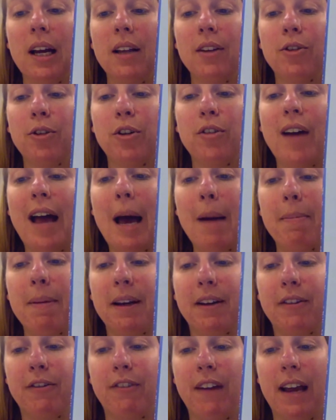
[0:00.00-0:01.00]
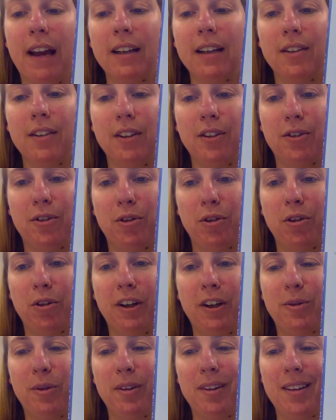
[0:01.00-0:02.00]
sort of epic fantasy
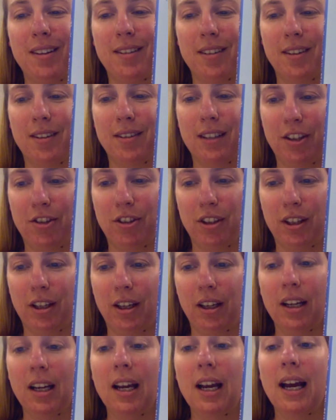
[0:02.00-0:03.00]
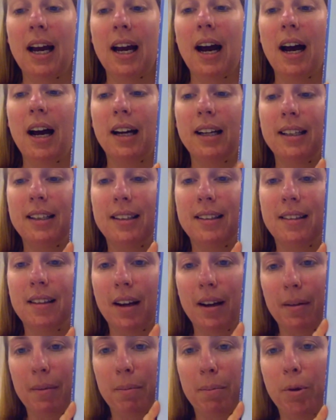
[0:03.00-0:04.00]
stories when this is such a
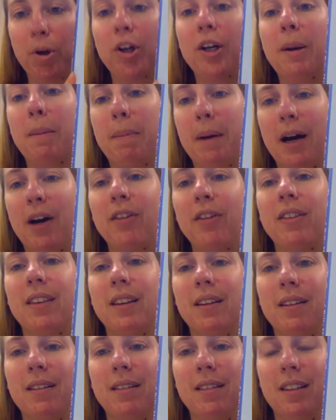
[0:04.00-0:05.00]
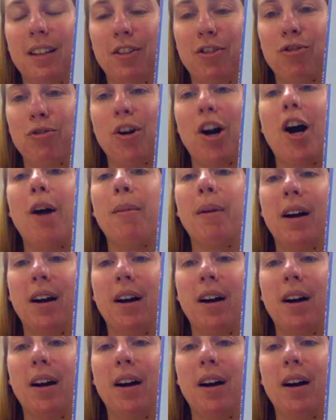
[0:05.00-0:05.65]
book about the drama